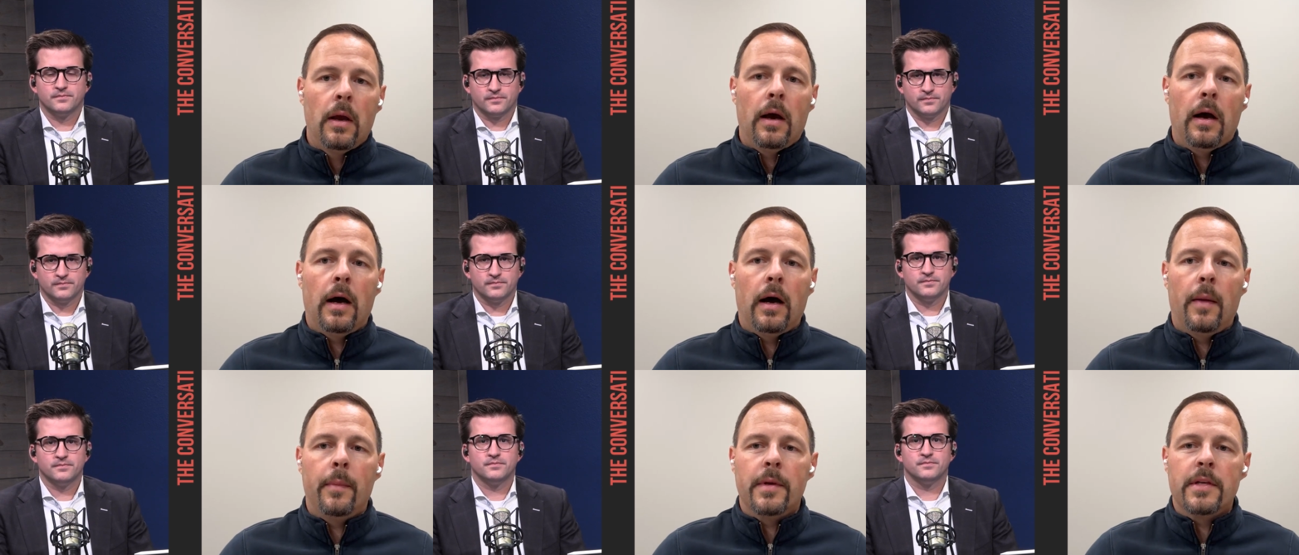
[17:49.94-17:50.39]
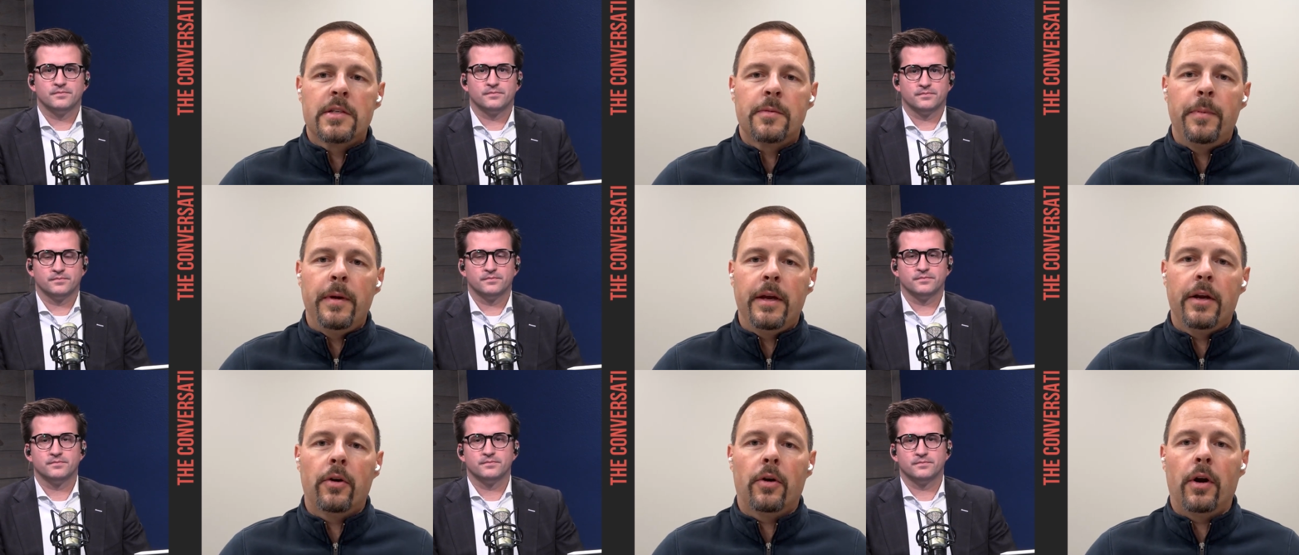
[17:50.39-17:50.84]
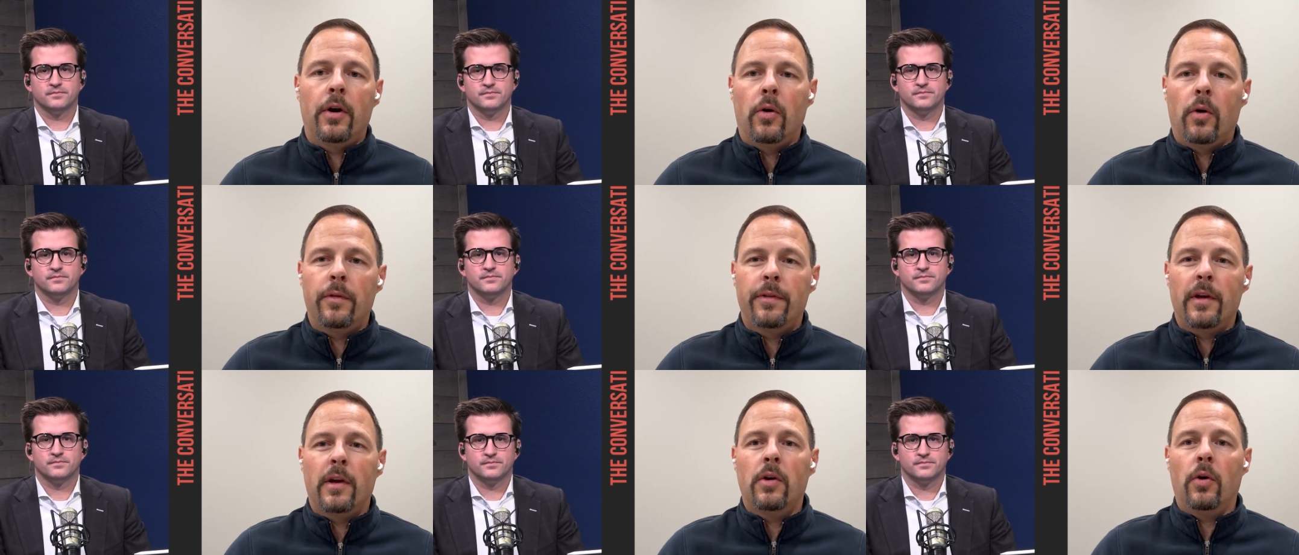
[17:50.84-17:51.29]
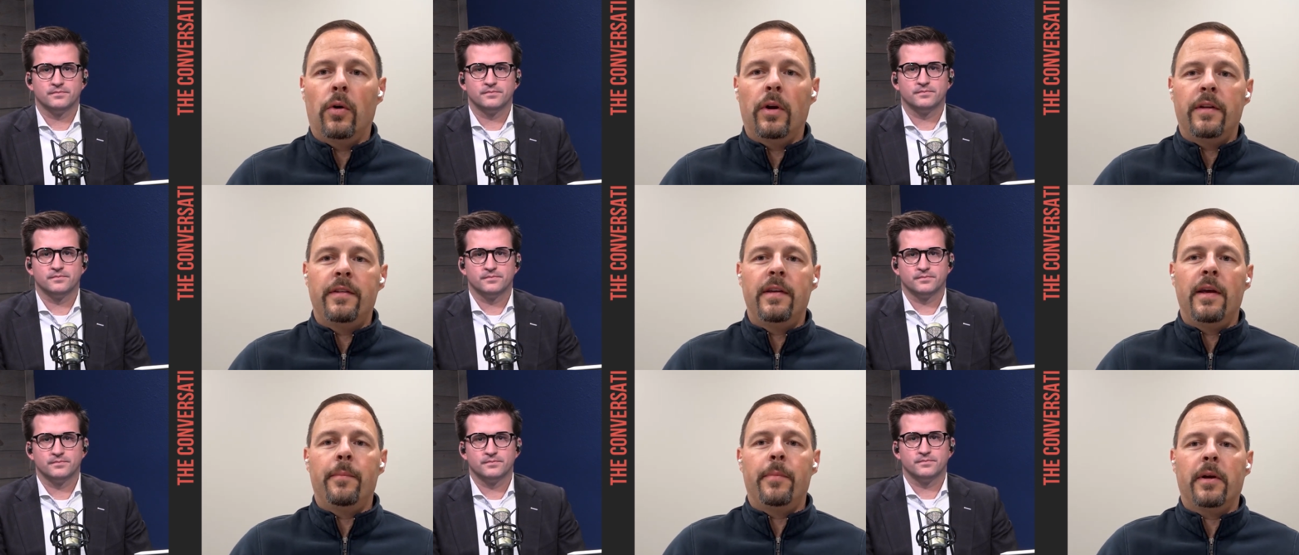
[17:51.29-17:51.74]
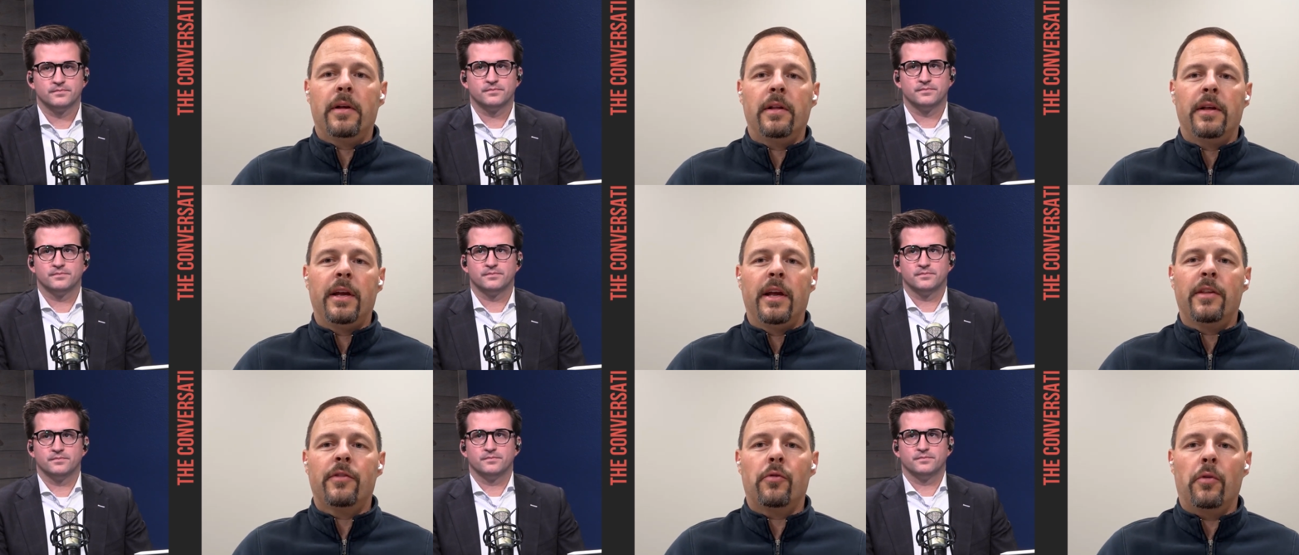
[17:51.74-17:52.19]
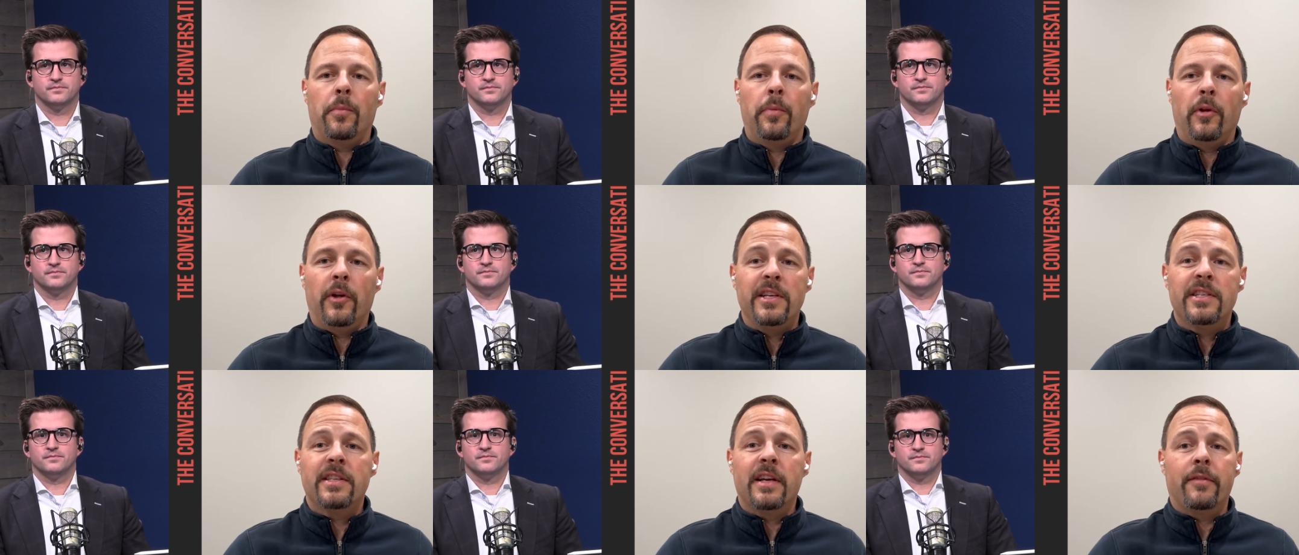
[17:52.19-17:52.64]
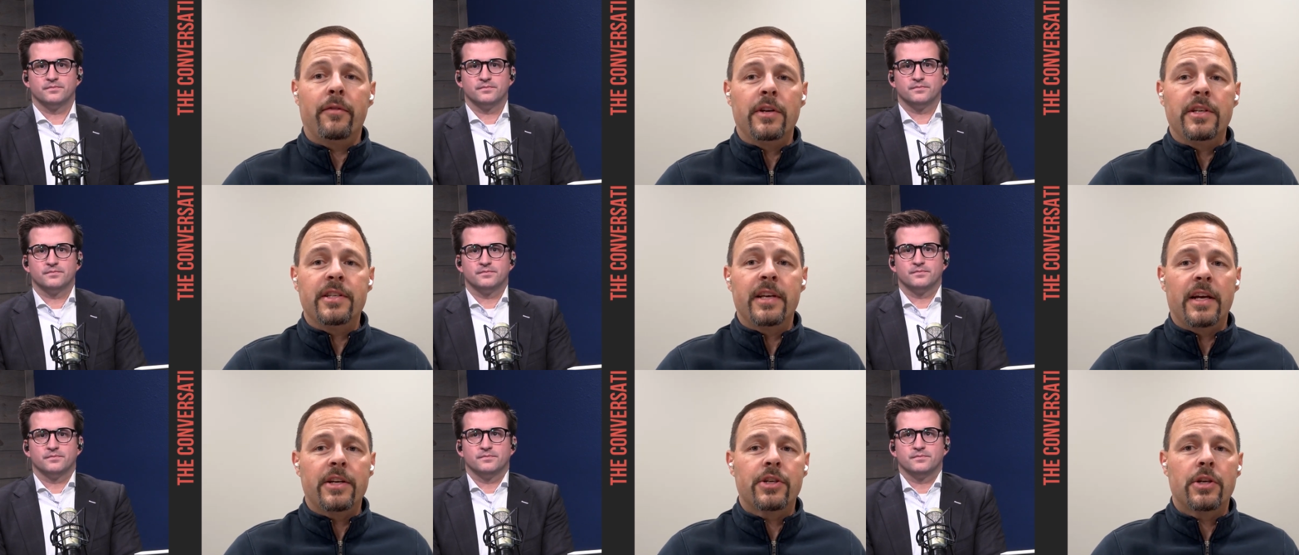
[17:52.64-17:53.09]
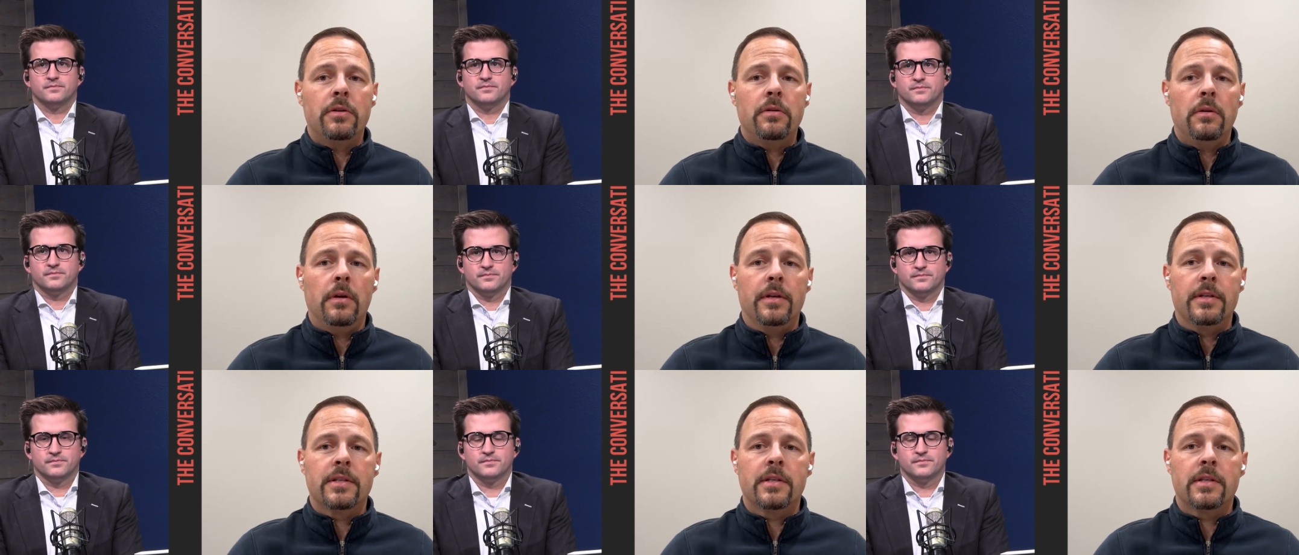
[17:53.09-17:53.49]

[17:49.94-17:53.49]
Speaker 1: Um, the Speaker in North Dakota typically gets replaced every session.